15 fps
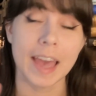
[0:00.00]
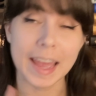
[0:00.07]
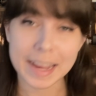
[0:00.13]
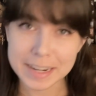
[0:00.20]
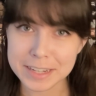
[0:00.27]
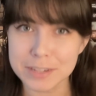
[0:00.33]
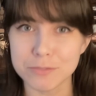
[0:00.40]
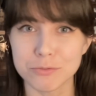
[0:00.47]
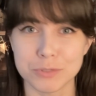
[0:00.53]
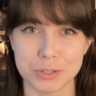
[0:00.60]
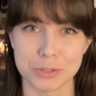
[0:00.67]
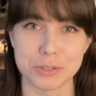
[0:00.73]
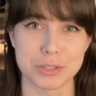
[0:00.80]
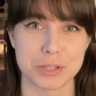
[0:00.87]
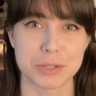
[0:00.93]
Kanan
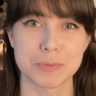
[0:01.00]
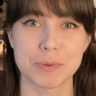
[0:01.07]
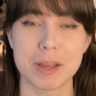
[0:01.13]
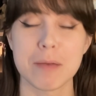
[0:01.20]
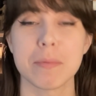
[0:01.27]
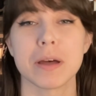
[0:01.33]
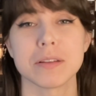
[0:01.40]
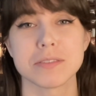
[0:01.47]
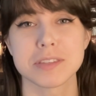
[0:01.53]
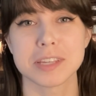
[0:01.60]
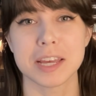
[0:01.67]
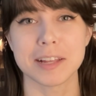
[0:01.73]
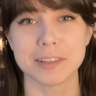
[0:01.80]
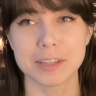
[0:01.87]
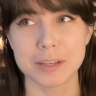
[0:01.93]
feels this way about
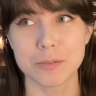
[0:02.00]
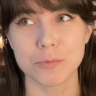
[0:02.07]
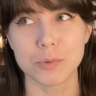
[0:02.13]
Skelly,